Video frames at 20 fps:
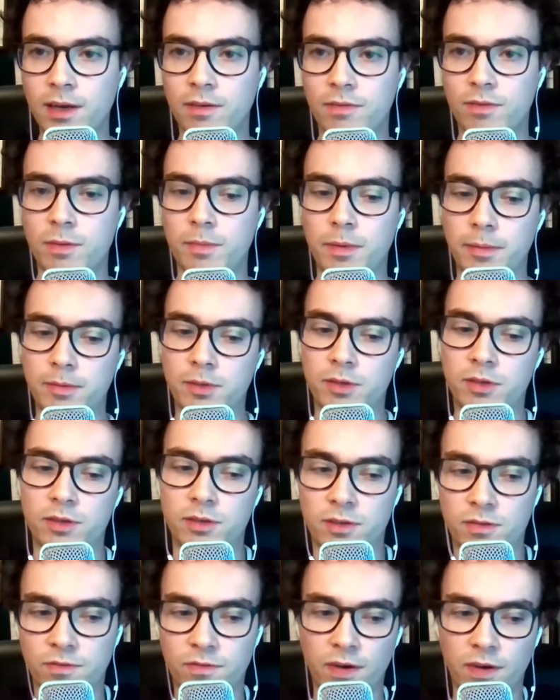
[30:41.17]
If the publisher
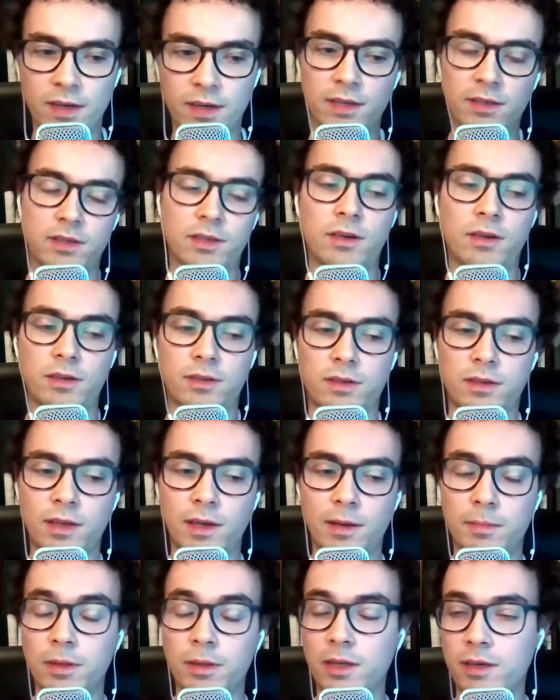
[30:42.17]
is financing us and
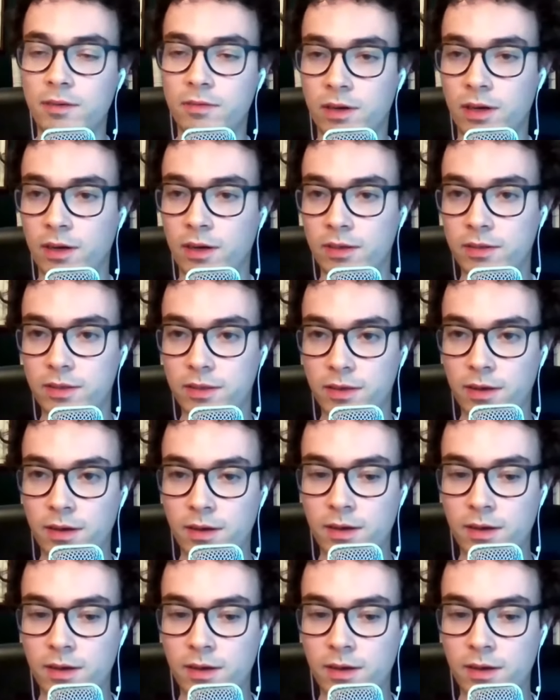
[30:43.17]
they believe in us,